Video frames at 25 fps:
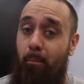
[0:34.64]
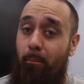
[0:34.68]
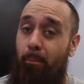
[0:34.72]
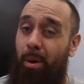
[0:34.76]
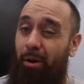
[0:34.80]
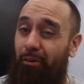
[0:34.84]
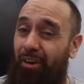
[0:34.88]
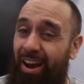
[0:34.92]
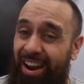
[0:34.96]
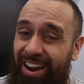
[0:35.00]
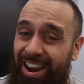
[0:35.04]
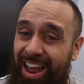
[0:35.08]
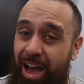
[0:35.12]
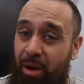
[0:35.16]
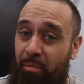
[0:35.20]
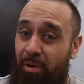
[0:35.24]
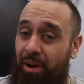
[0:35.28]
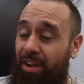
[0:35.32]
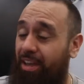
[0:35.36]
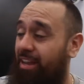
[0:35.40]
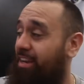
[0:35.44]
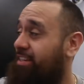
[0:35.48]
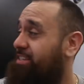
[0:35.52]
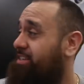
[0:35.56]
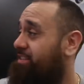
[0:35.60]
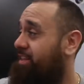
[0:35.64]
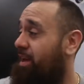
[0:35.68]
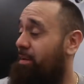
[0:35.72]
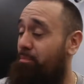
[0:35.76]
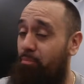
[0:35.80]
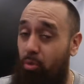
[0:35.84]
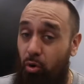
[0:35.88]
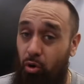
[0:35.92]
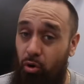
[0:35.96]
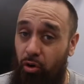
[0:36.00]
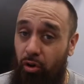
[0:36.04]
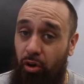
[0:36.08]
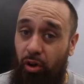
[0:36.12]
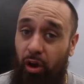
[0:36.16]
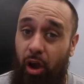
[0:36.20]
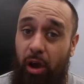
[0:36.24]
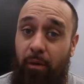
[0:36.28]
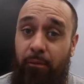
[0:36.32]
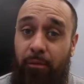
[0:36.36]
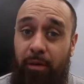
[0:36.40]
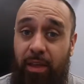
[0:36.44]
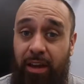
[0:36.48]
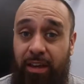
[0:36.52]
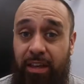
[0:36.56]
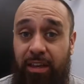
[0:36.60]
But right now I'm gonna get into that book.
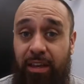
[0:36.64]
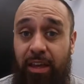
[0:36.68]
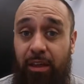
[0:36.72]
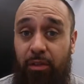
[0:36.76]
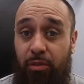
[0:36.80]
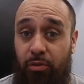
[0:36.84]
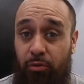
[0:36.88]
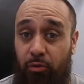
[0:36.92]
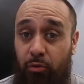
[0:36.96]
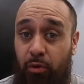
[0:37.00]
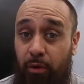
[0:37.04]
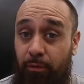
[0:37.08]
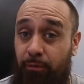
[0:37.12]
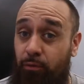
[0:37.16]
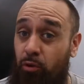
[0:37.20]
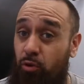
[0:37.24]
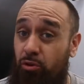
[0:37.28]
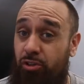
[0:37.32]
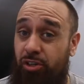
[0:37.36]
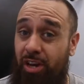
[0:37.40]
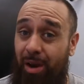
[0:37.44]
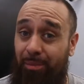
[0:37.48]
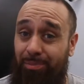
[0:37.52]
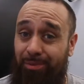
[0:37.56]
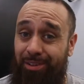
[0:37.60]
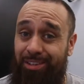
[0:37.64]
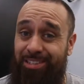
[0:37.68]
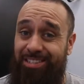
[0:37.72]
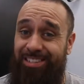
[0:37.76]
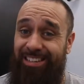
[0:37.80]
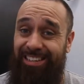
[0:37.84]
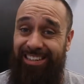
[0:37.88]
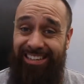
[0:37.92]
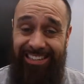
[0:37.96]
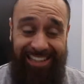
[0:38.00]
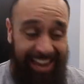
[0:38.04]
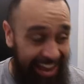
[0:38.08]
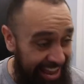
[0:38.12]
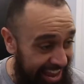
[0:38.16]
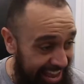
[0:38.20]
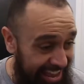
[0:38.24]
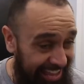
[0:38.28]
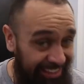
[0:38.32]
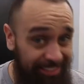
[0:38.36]
Hopefully I can get through a few chapters today.